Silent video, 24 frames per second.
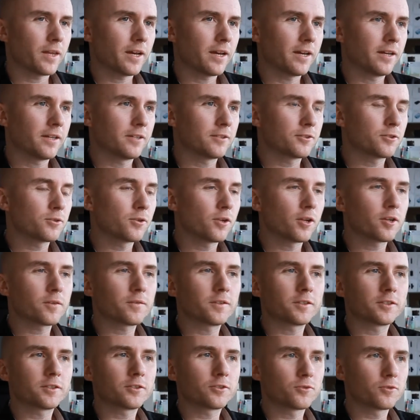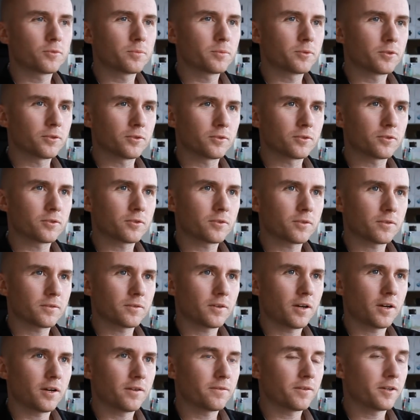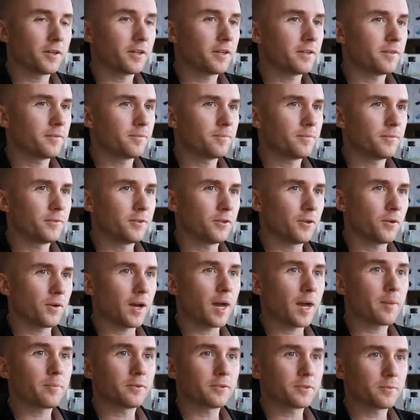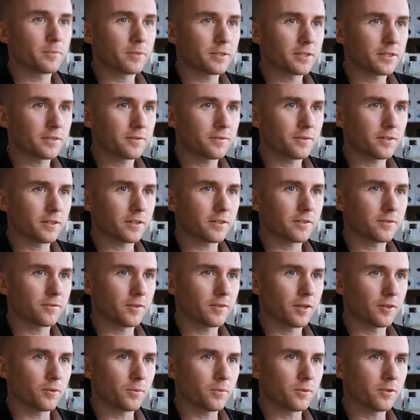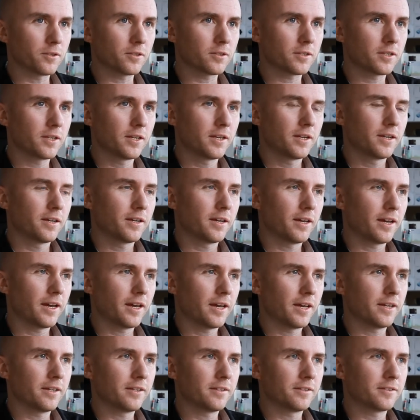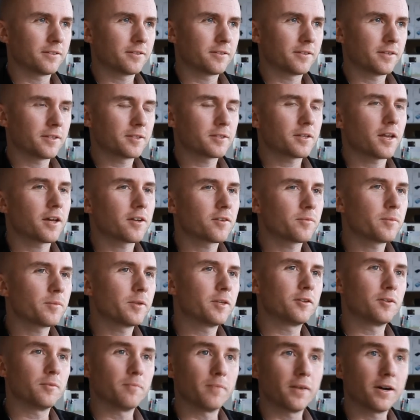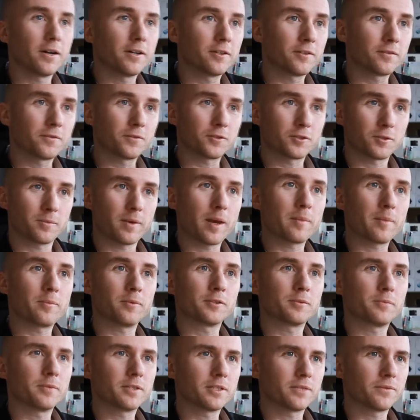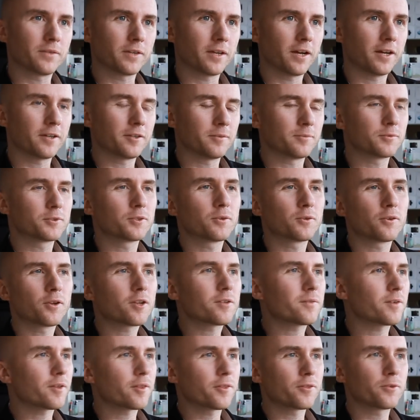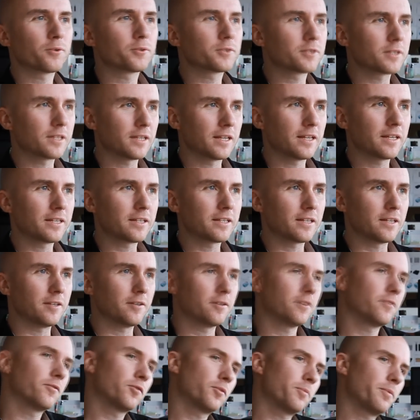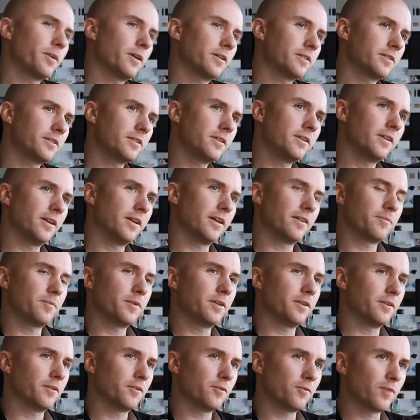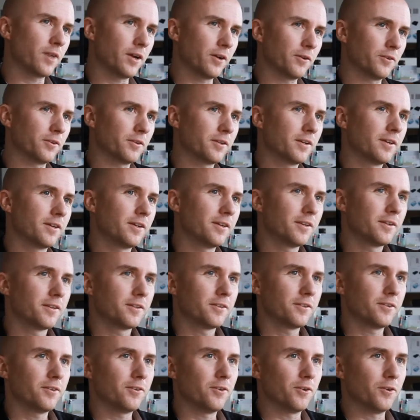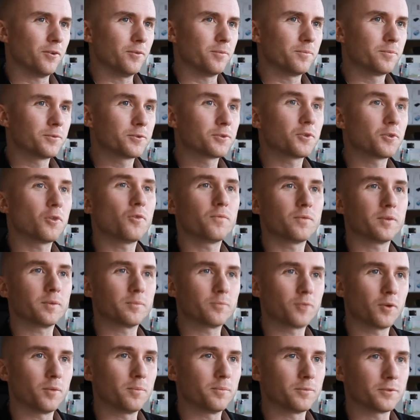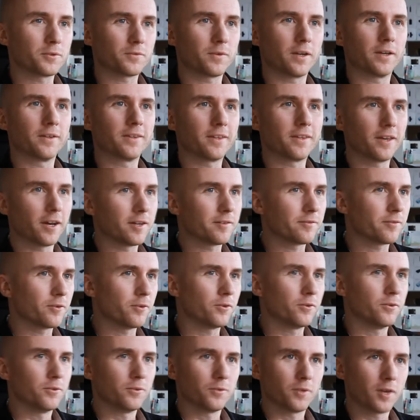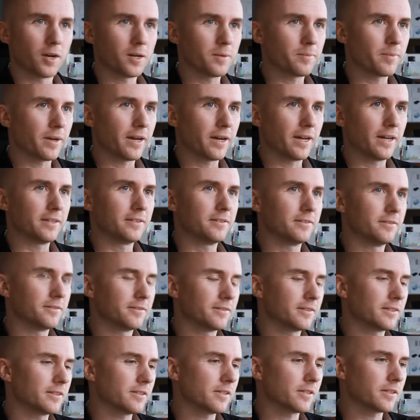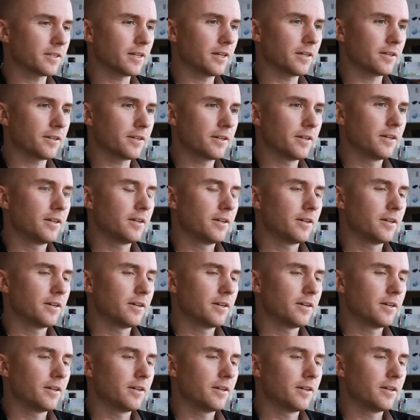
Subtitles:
And so a lot of our distributors are very, Apple specific around the world, and there's kind of been a demand for some Apple specific items. So a lot of our thoughts lately, over the past year, have been around, solving problems around the iPhone or iPad and things like that.